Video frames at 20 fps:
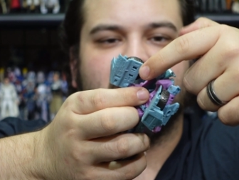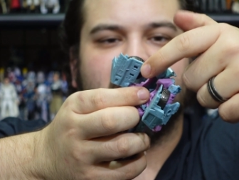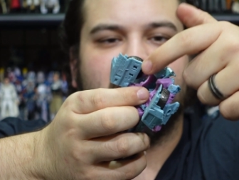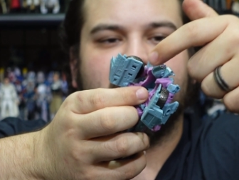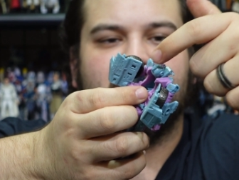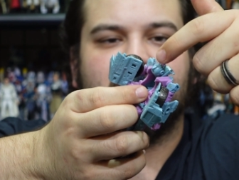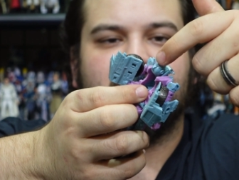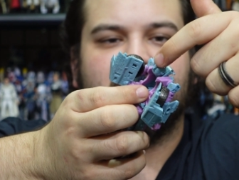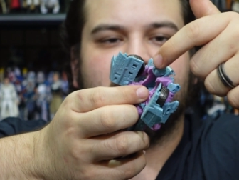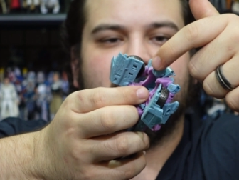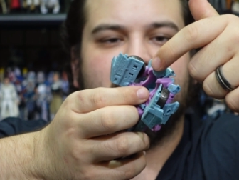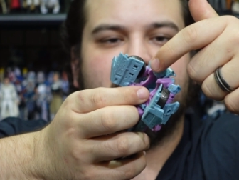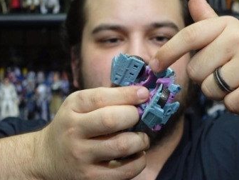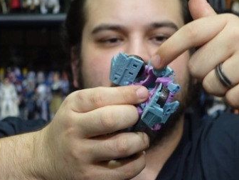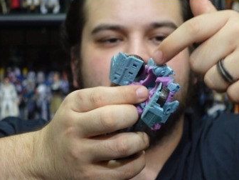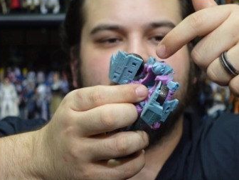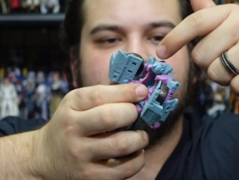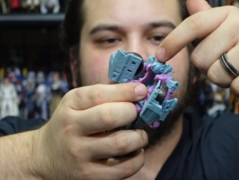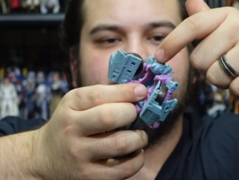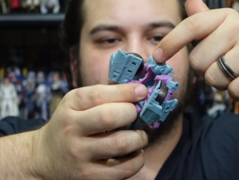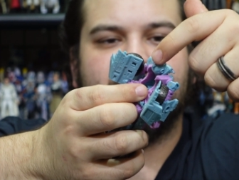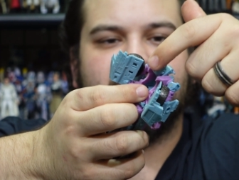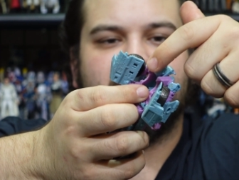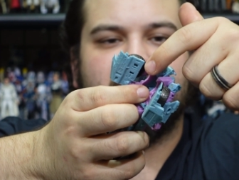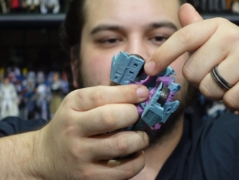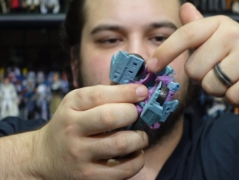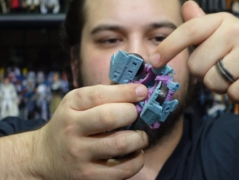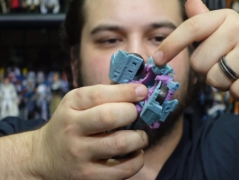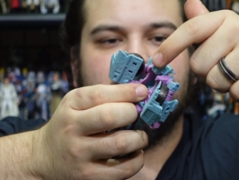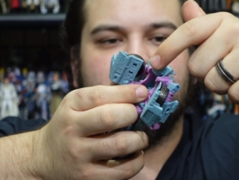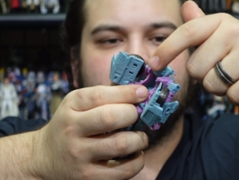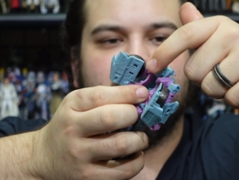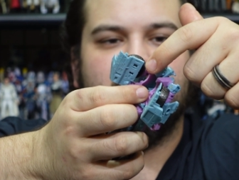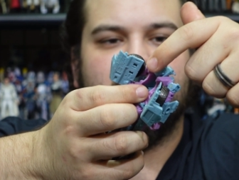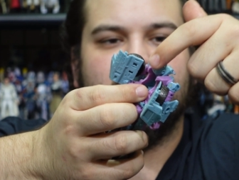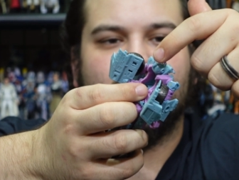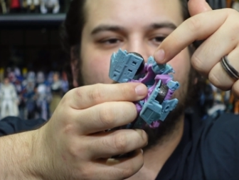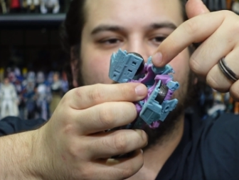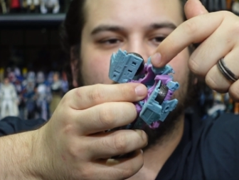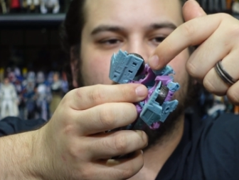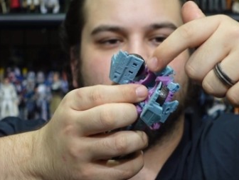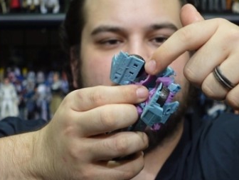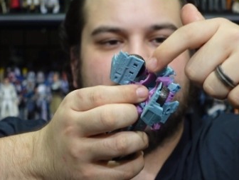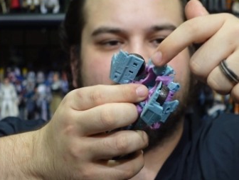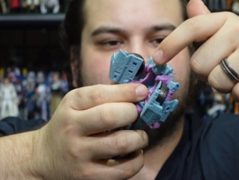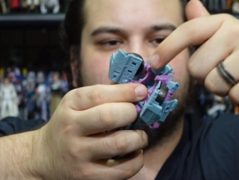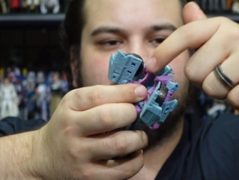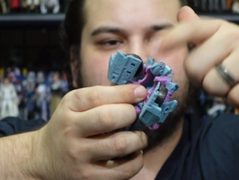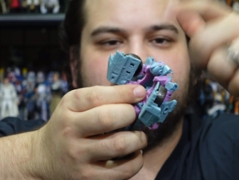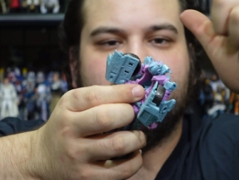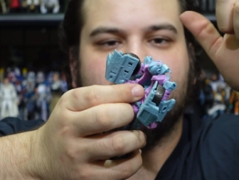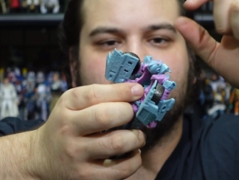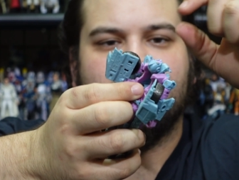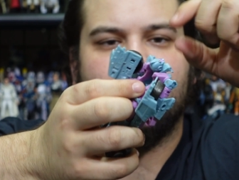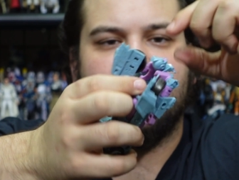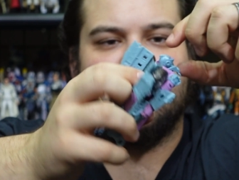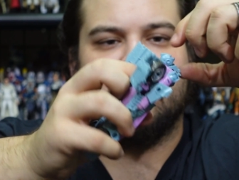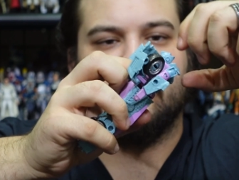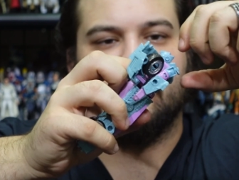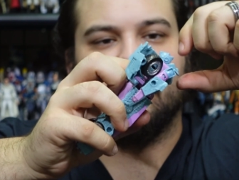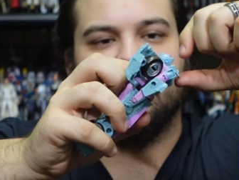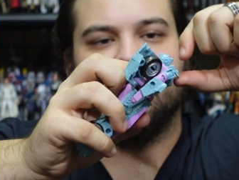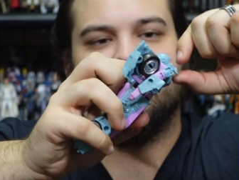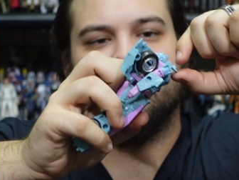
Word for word: of this crest here on her